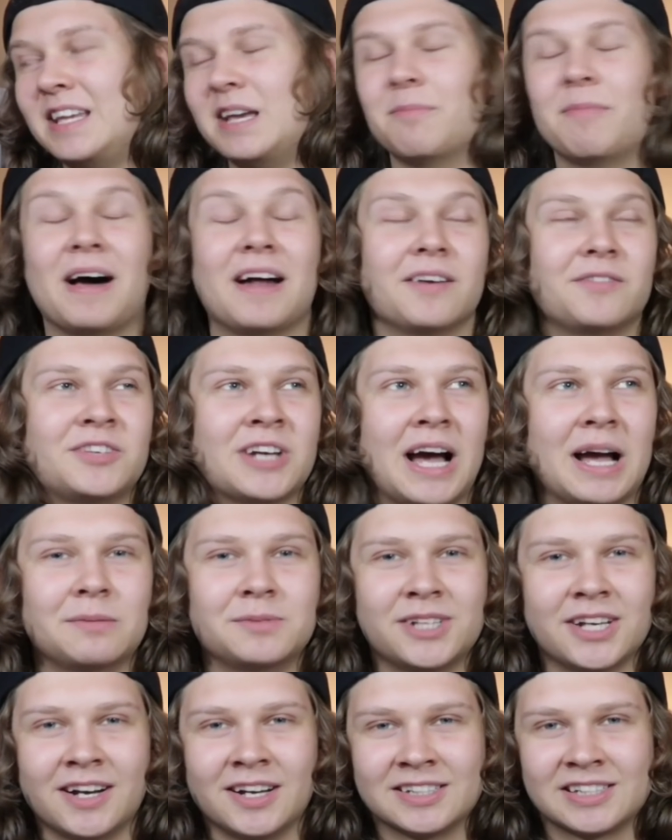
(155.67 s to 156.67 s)
the amount of
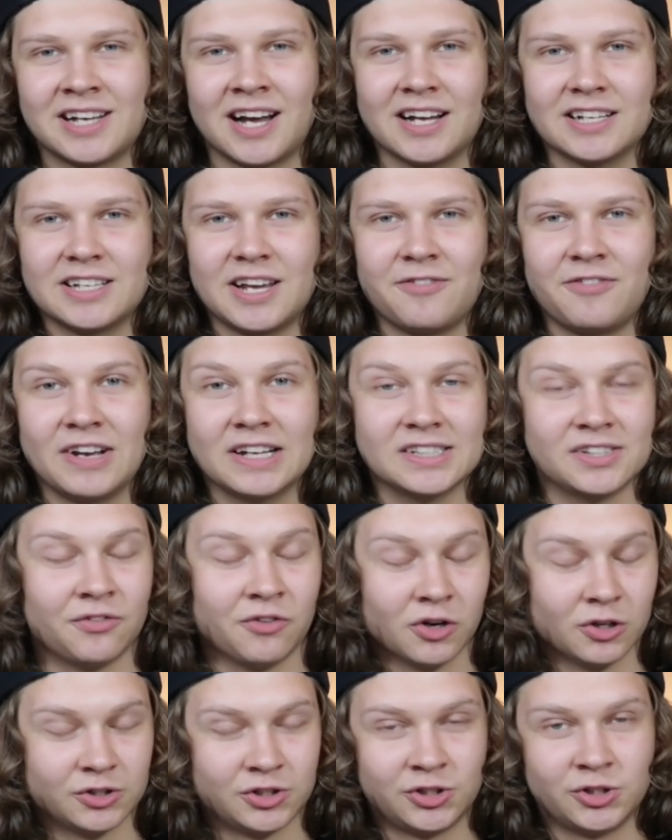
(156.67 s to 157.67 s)
times that us Kanye fans have
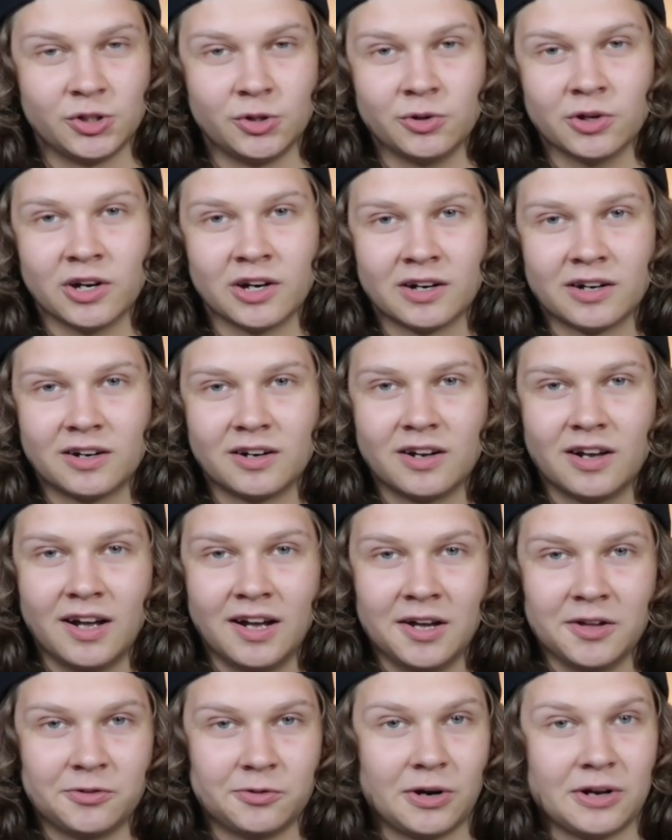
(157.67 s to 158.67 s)
heard sooner
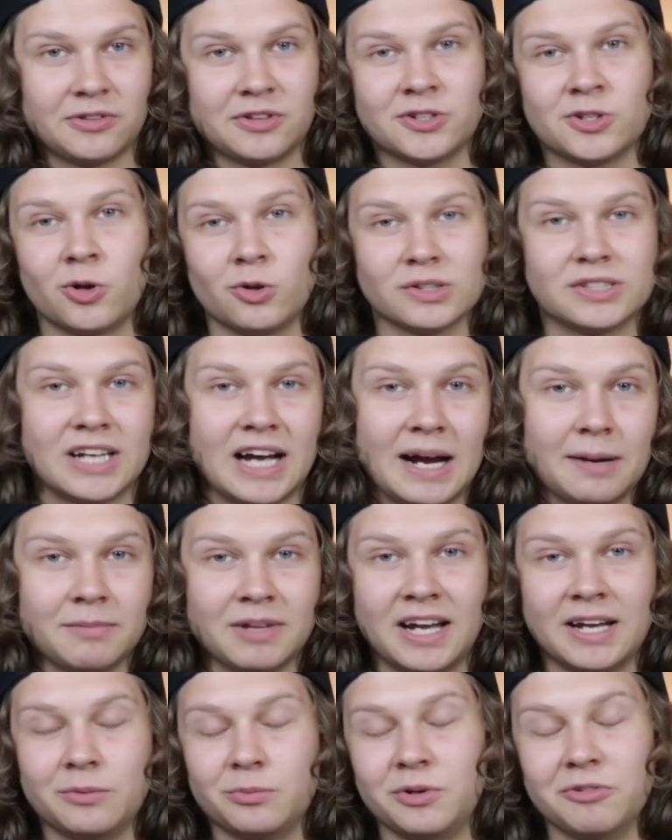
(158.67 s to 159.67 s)
uh, throughout this whole
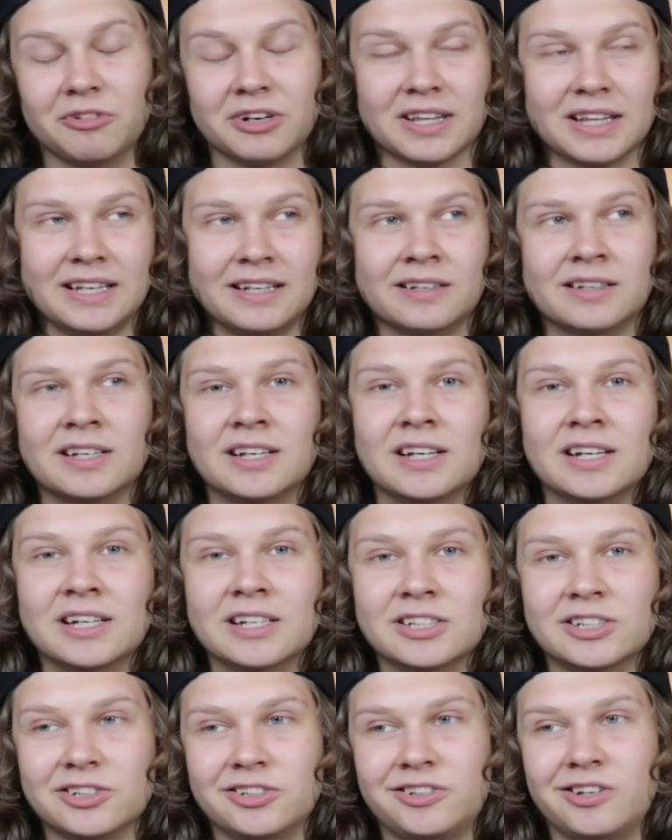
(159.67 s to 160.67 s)
timeline, we really
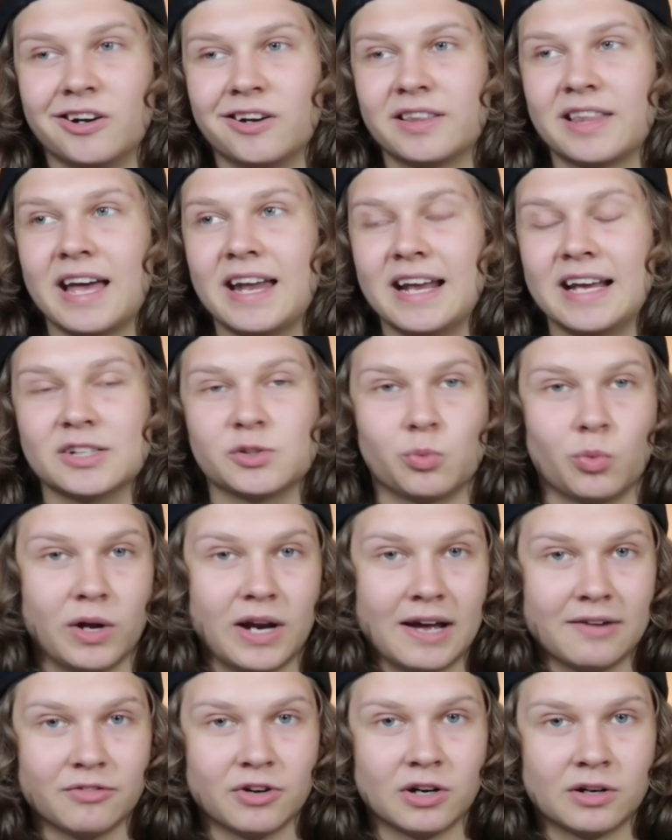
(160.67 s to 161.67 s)
just took that as
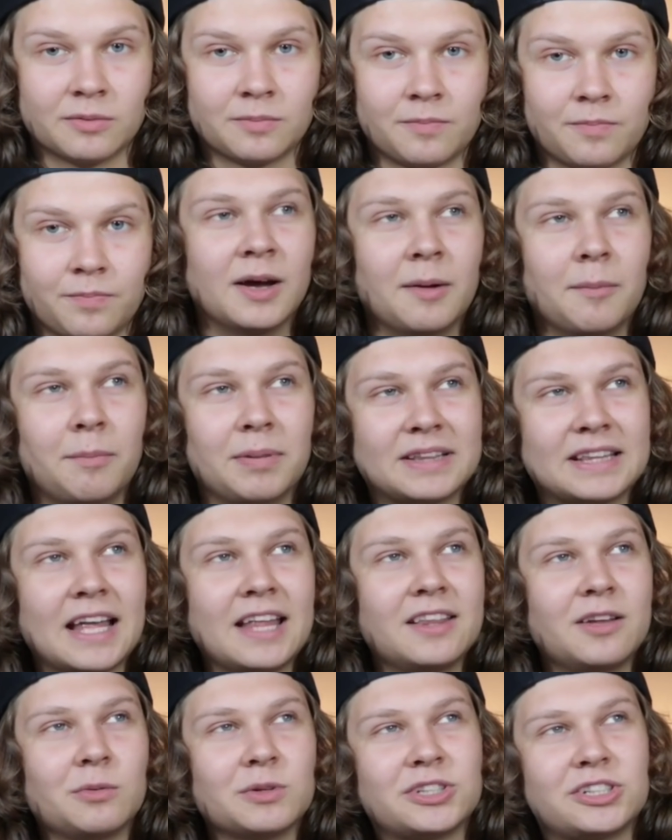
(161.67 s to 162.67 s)
whatever. But
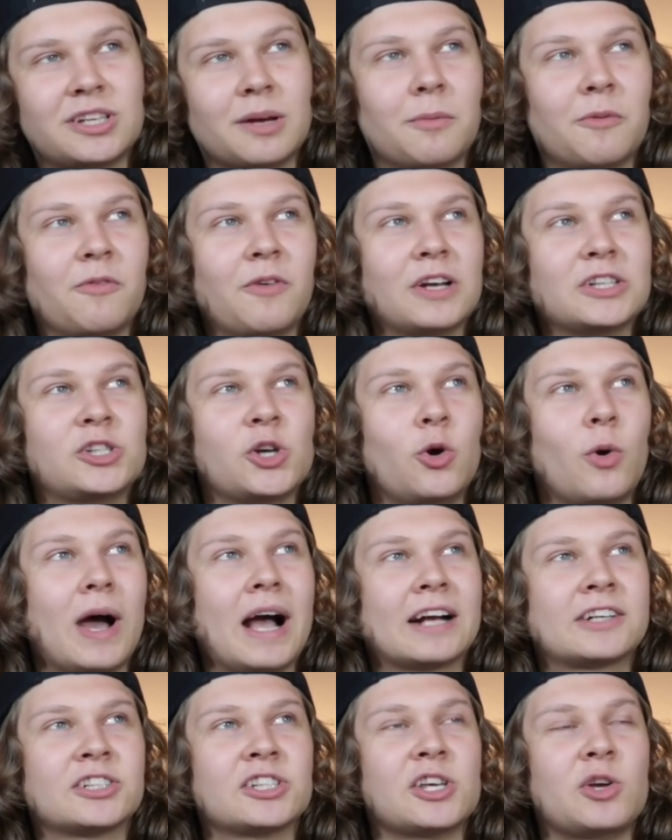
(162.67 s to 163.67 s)
then there were some of us who
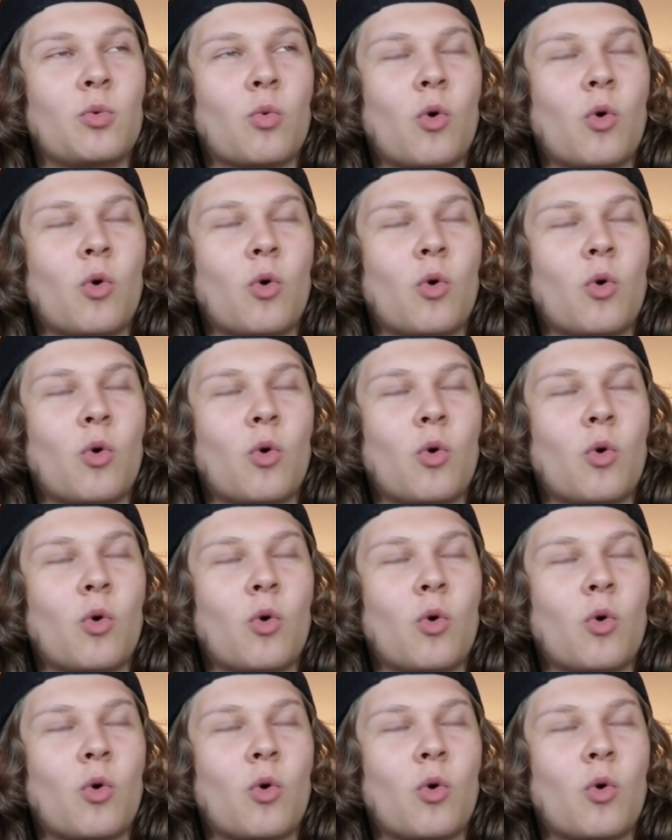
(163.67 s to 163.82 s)
actually